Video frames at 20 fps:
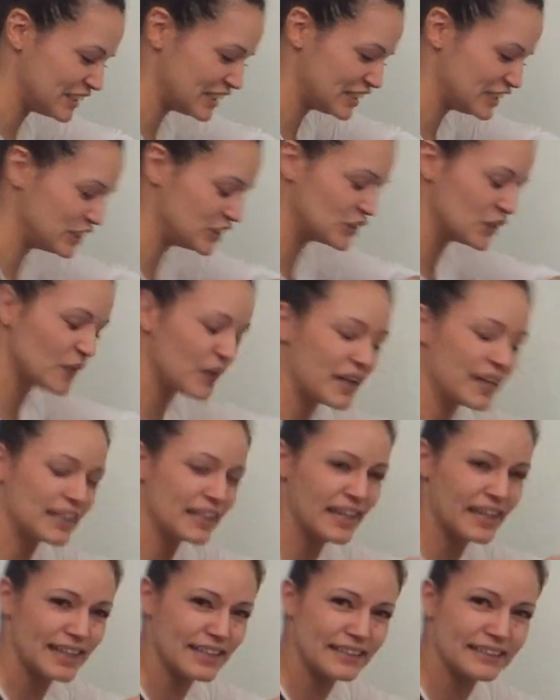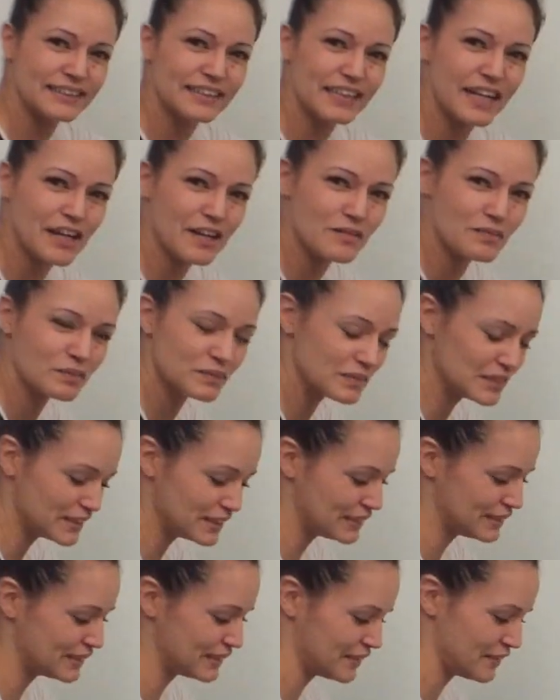knee joint, and
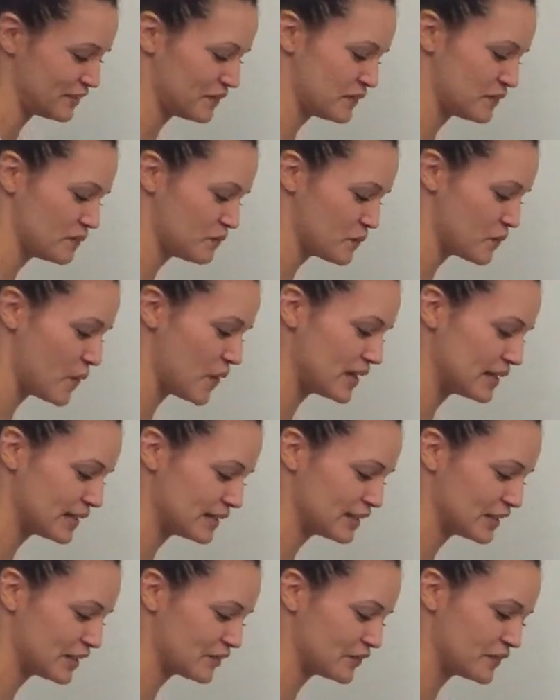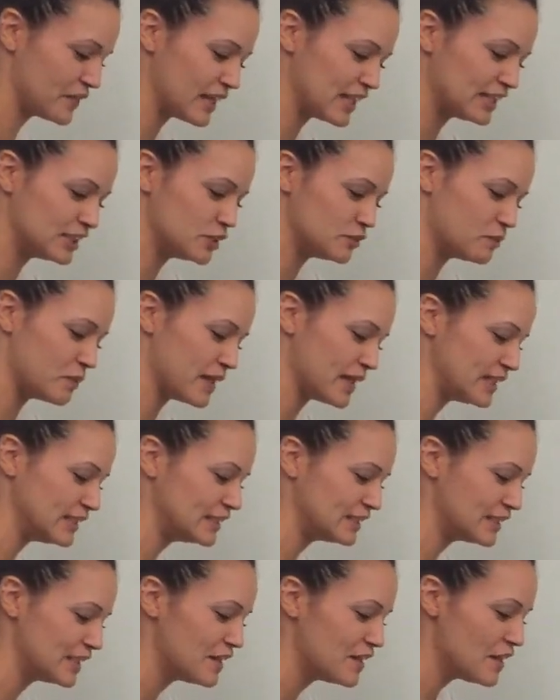just wanting to create
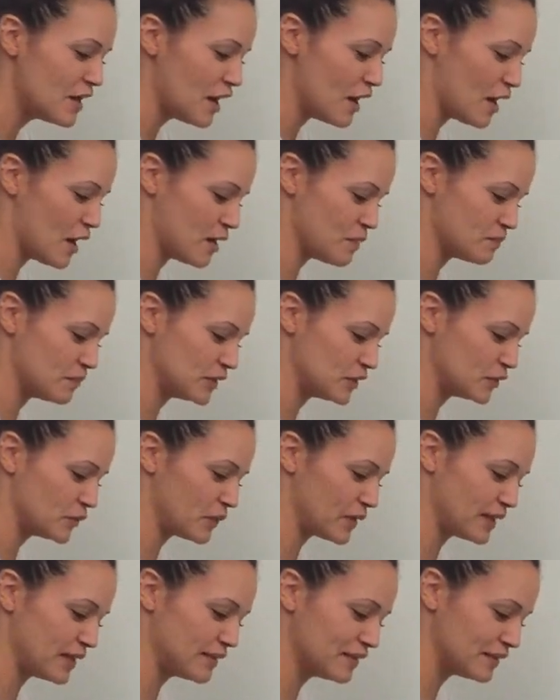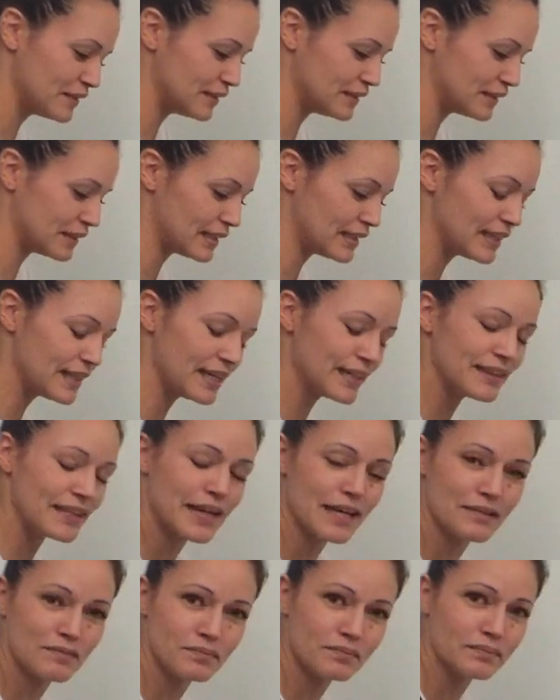space between the knee and
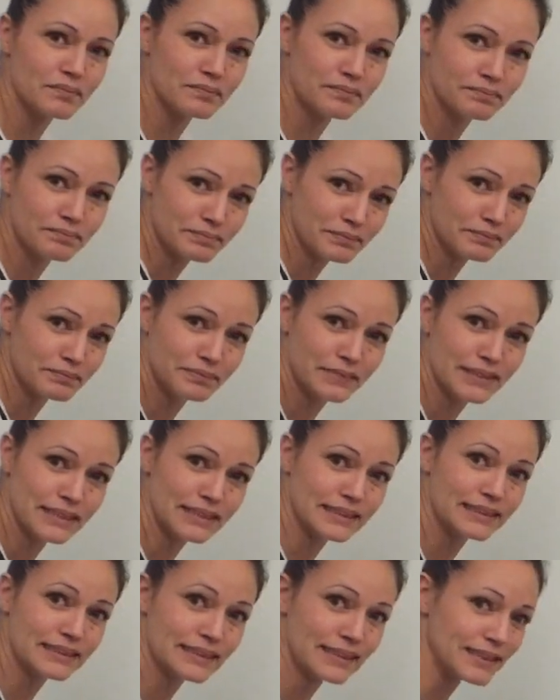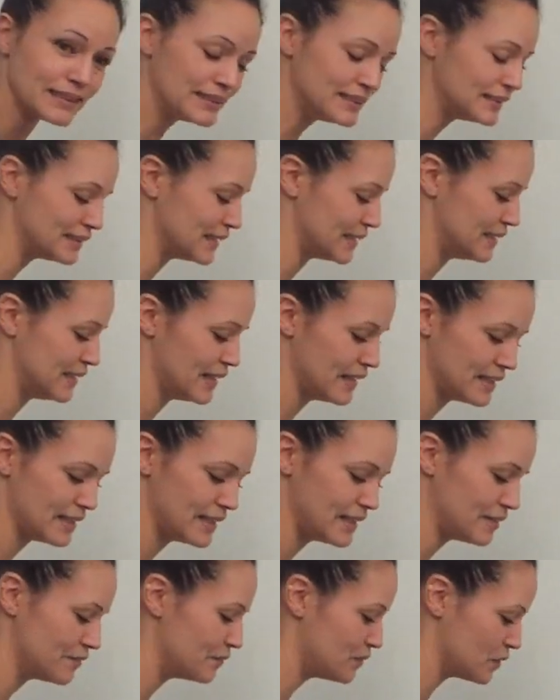that meniscus and
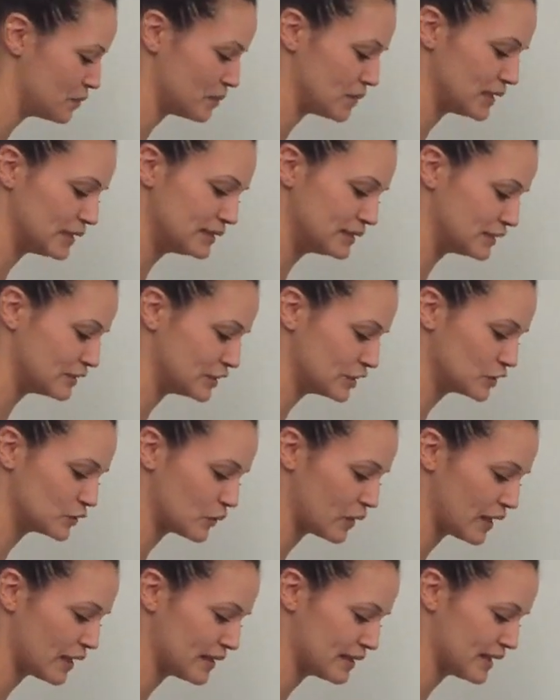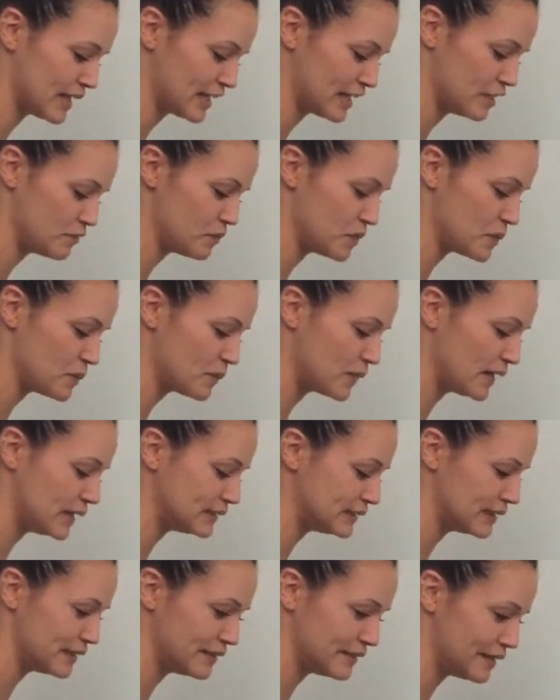any inflammation or swelling that could be
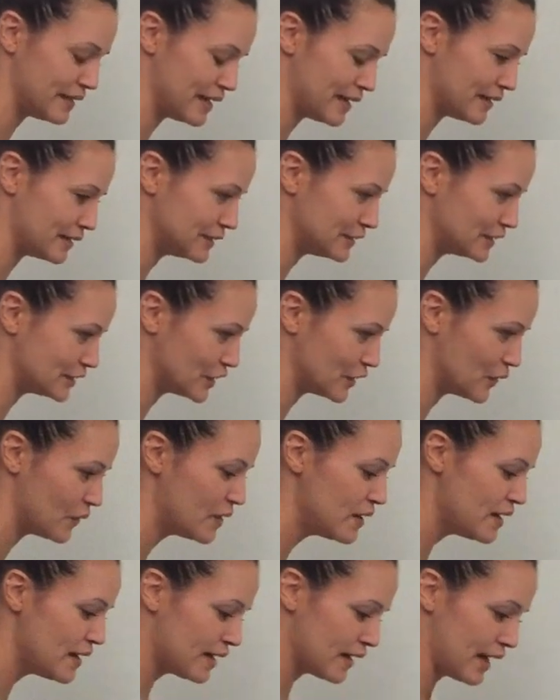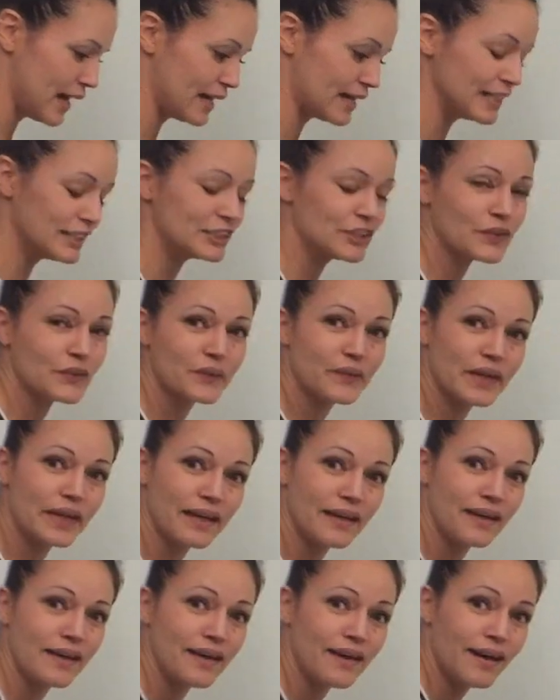present there. So kind of
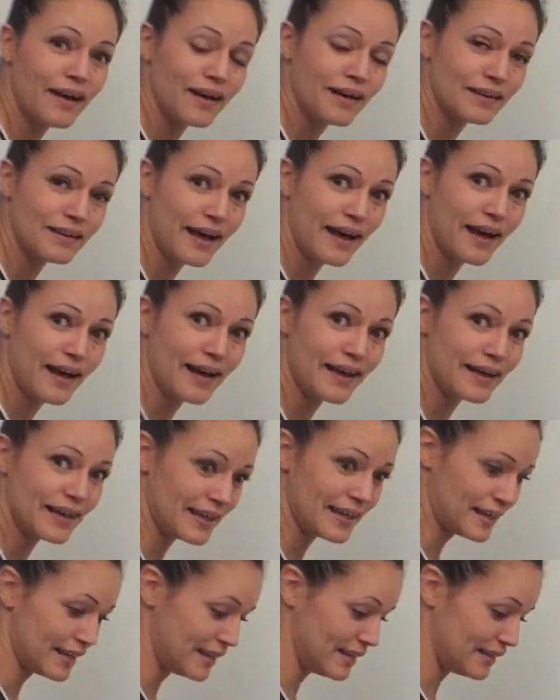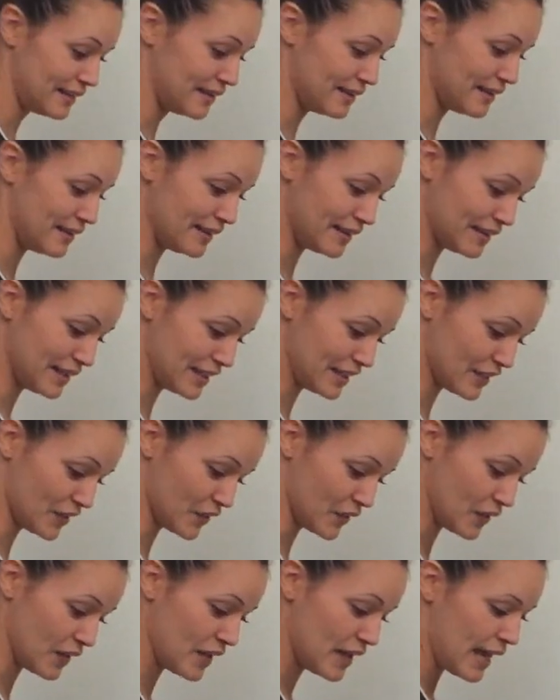doing a lot in a
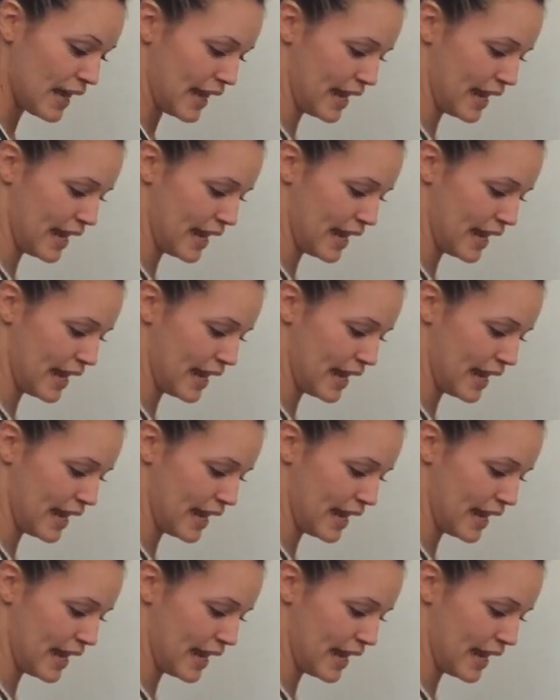little.